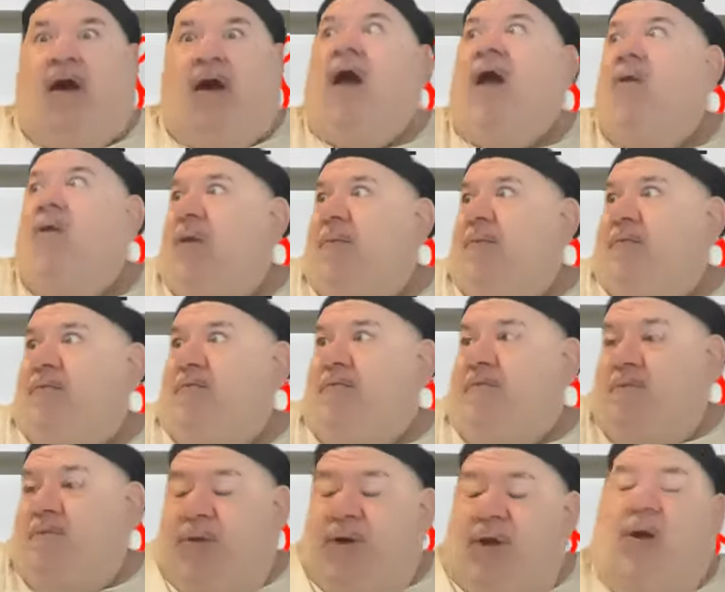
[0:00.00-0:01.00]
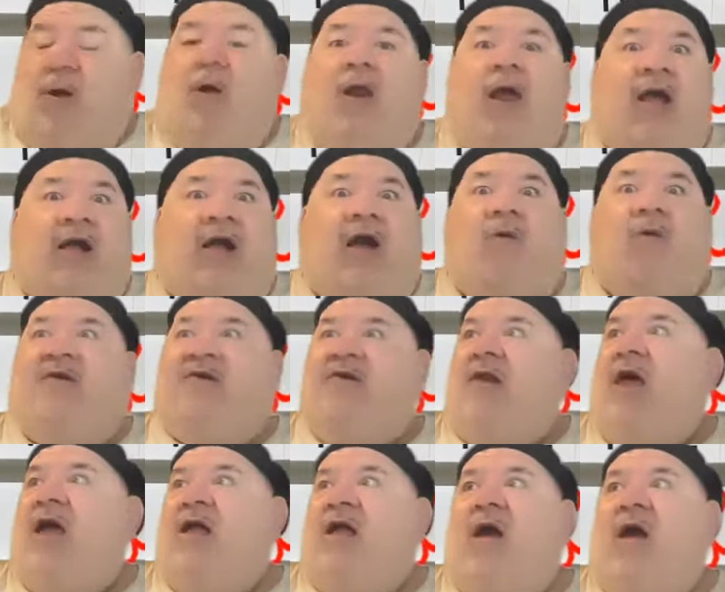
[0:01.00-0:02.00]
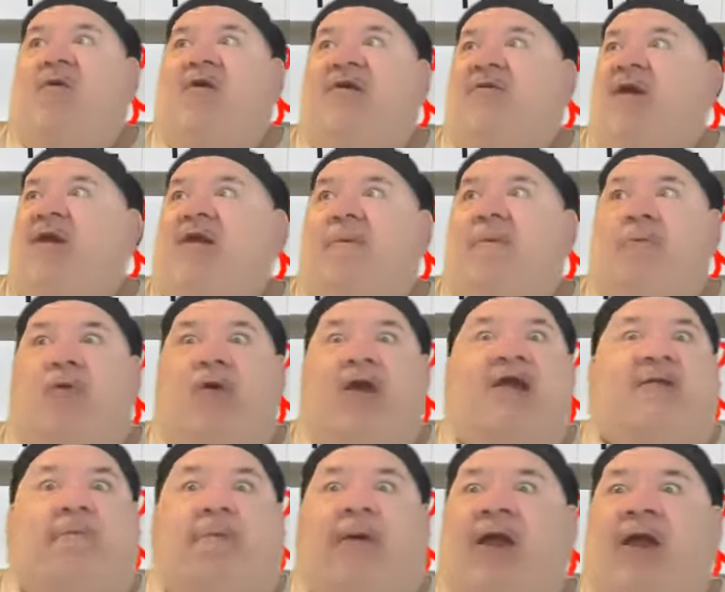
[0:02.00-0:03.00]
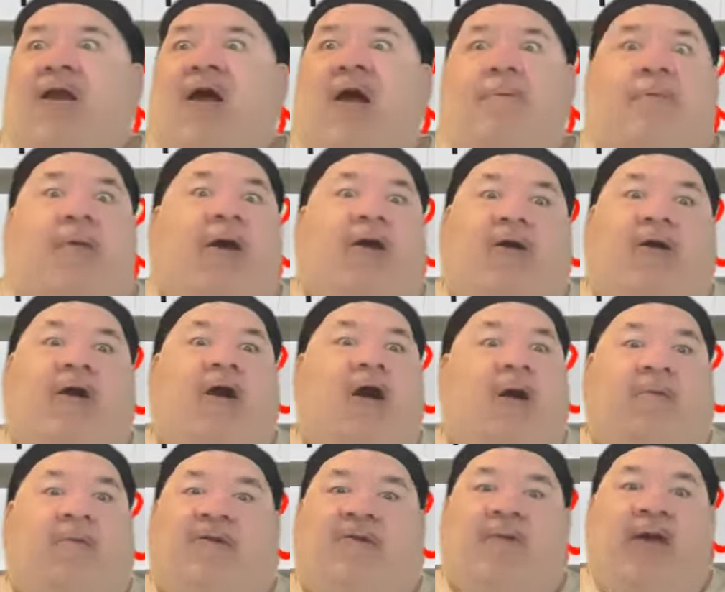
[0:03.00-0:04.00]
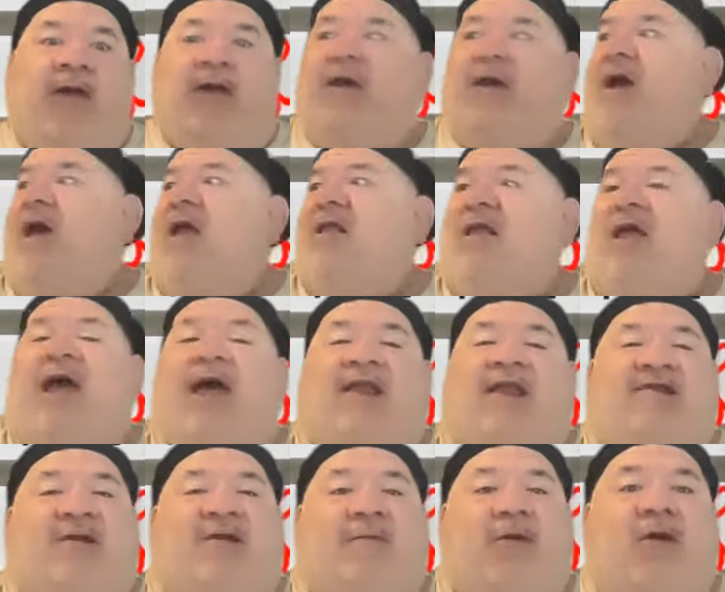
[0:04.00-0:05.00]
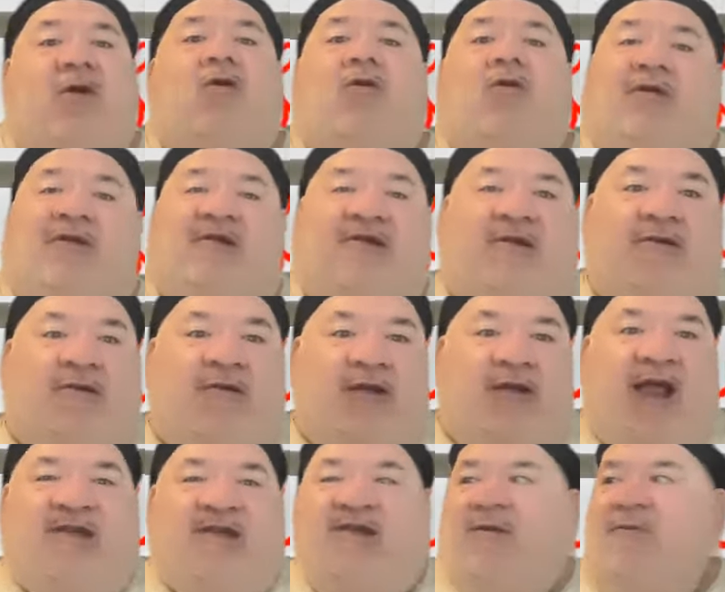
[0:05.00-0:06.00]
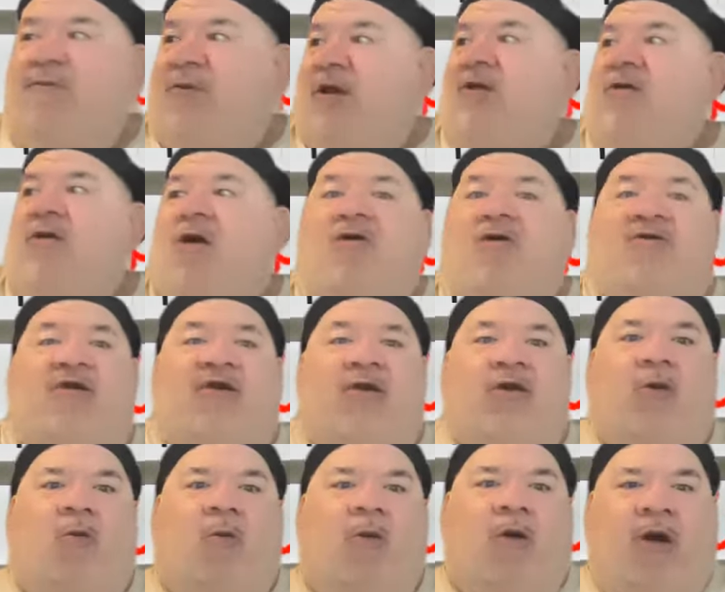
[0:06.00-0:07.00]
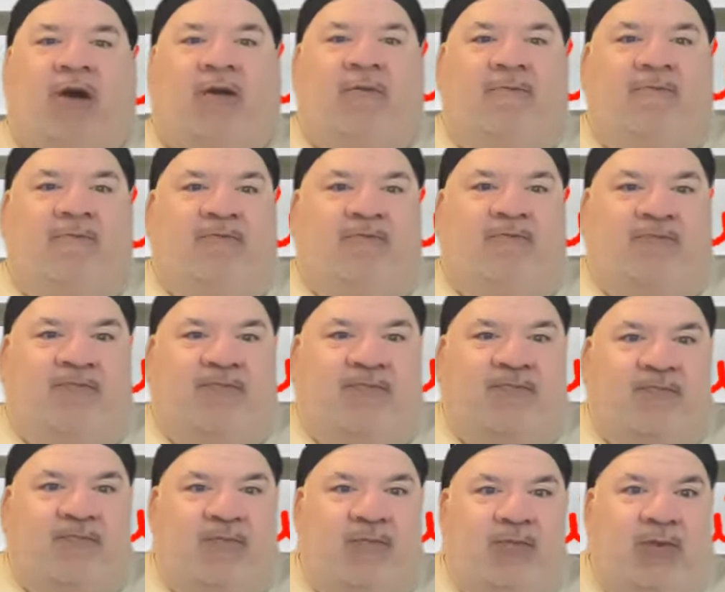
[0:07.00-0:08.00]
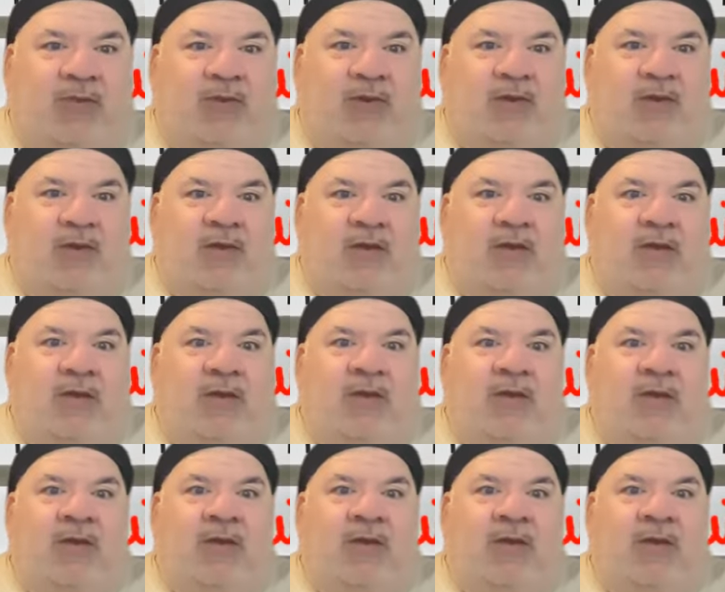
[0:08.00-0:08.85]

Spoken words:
I would, like I was at the Reese peanut butter cups, man. Get that. It's the mules. That's the we get the mules. We need that at home.